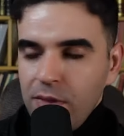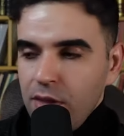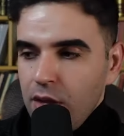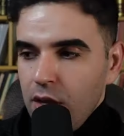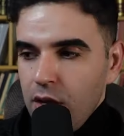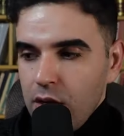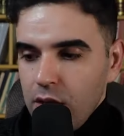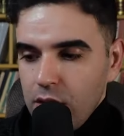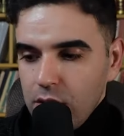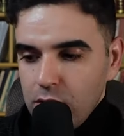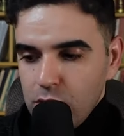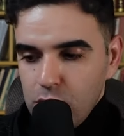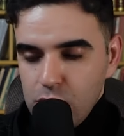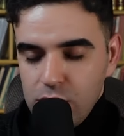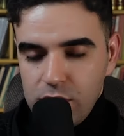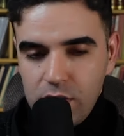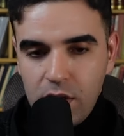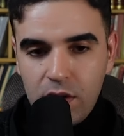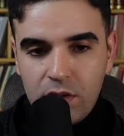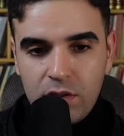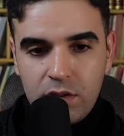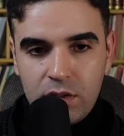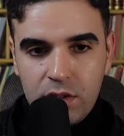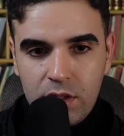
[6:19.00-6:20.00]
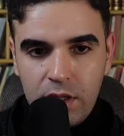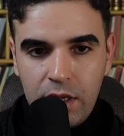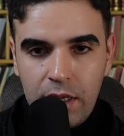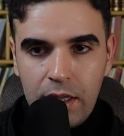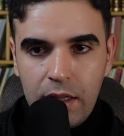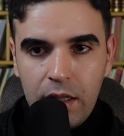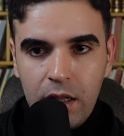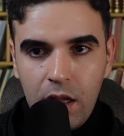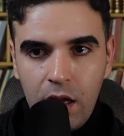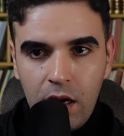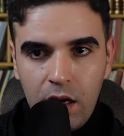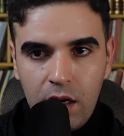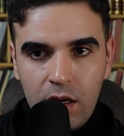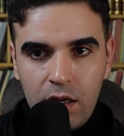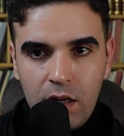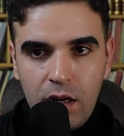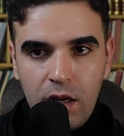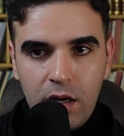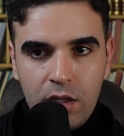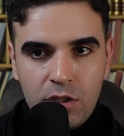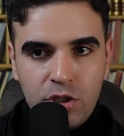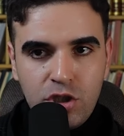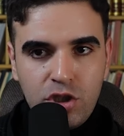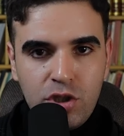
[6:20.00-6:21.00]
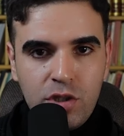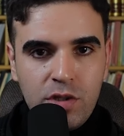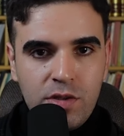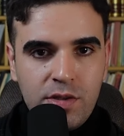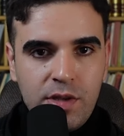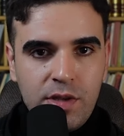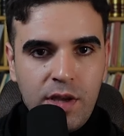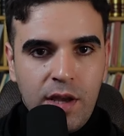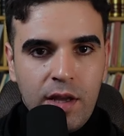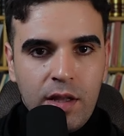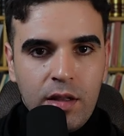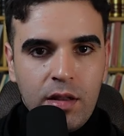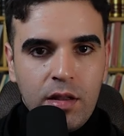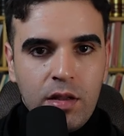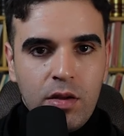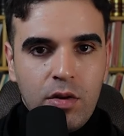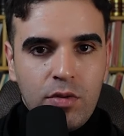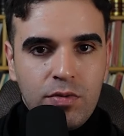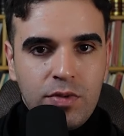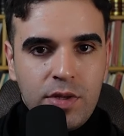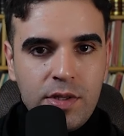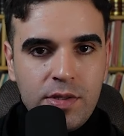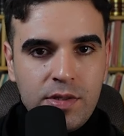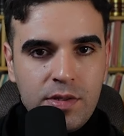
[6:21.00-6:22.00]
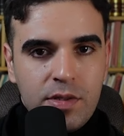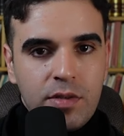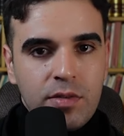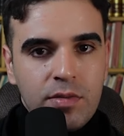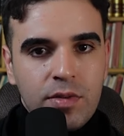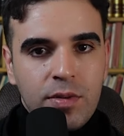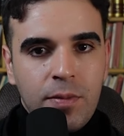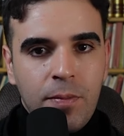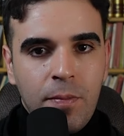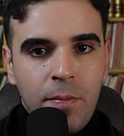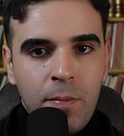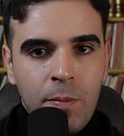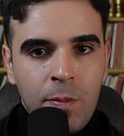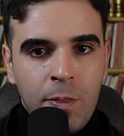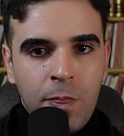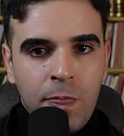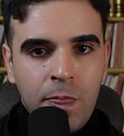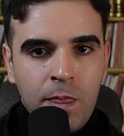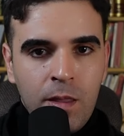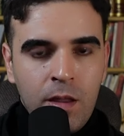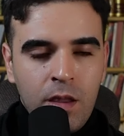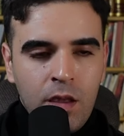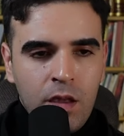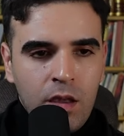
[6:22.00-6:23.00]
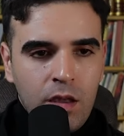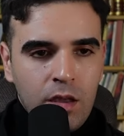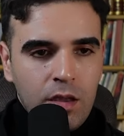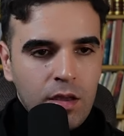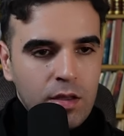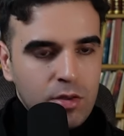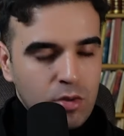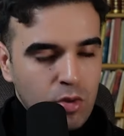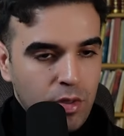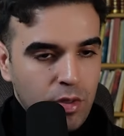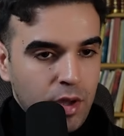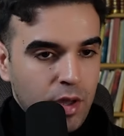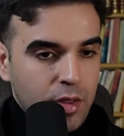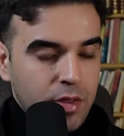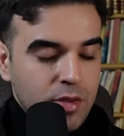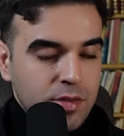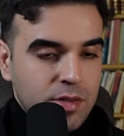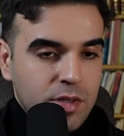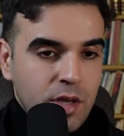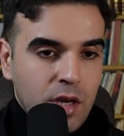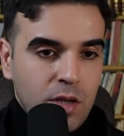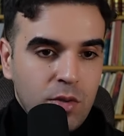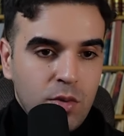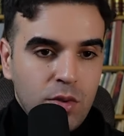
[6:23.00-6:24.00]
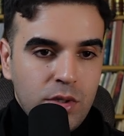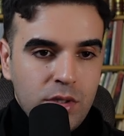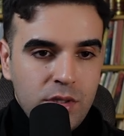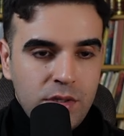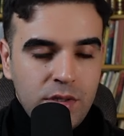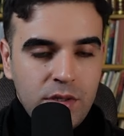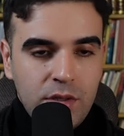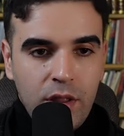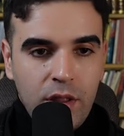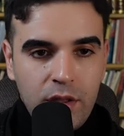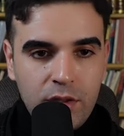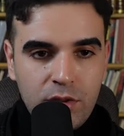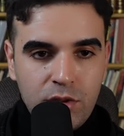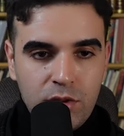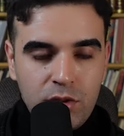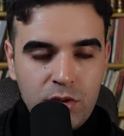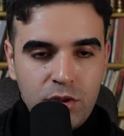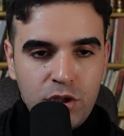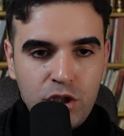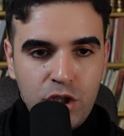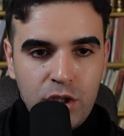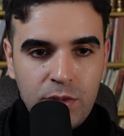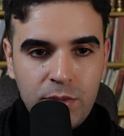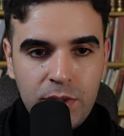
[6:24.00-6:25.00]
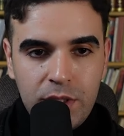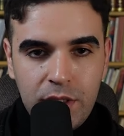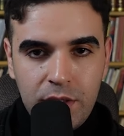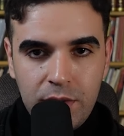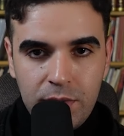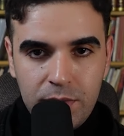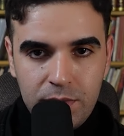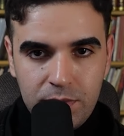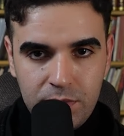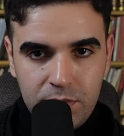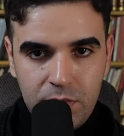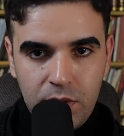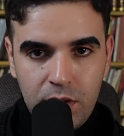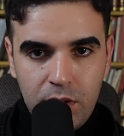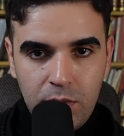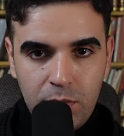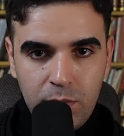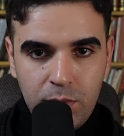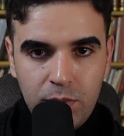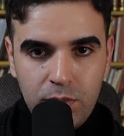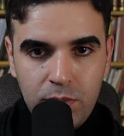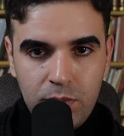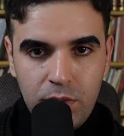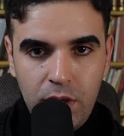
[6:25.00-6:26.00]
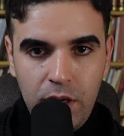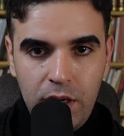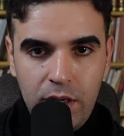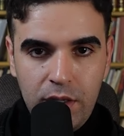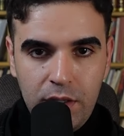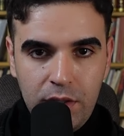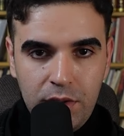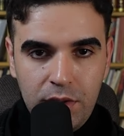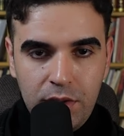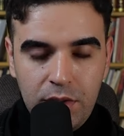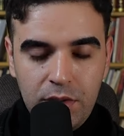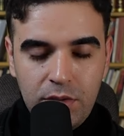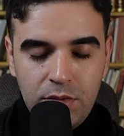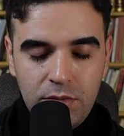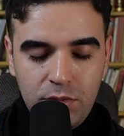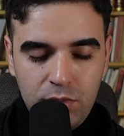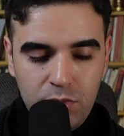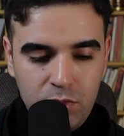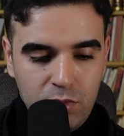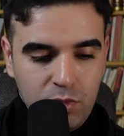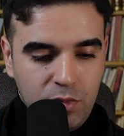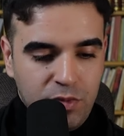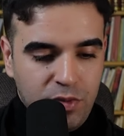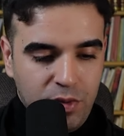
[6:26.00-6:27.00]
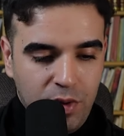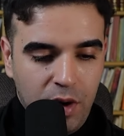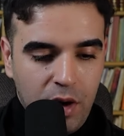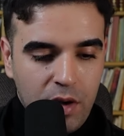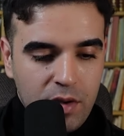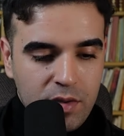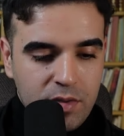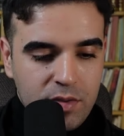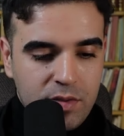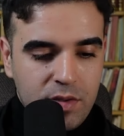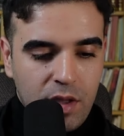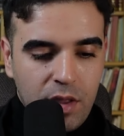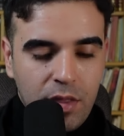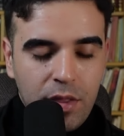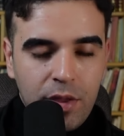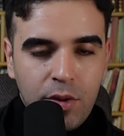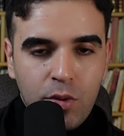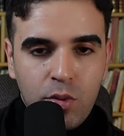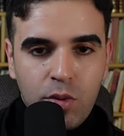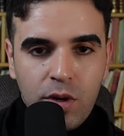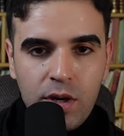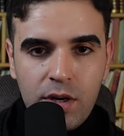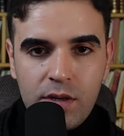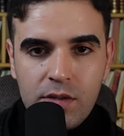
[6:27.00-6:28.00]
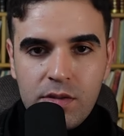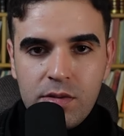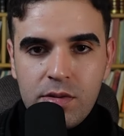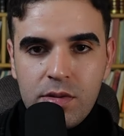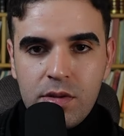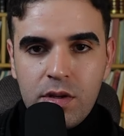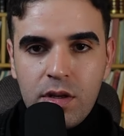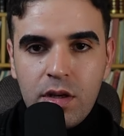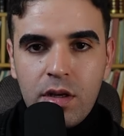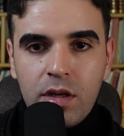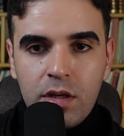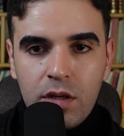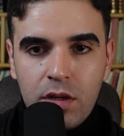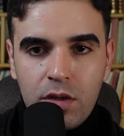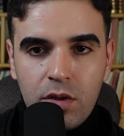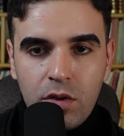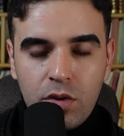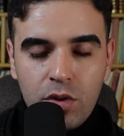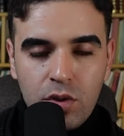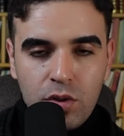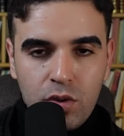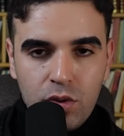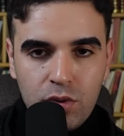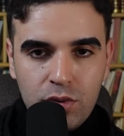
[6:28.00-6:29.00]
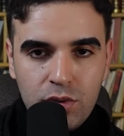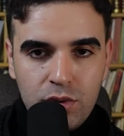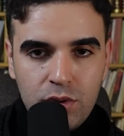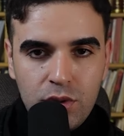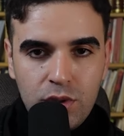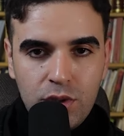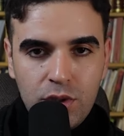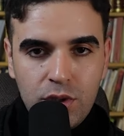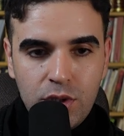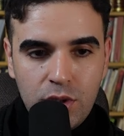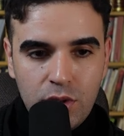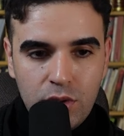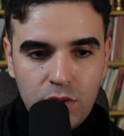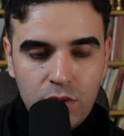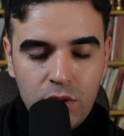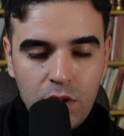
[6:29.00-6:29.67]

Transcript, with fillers: uh, to start a, la- a larger scale offensive. Yet on the other side, we see that Germany and France and the US uh, co- continue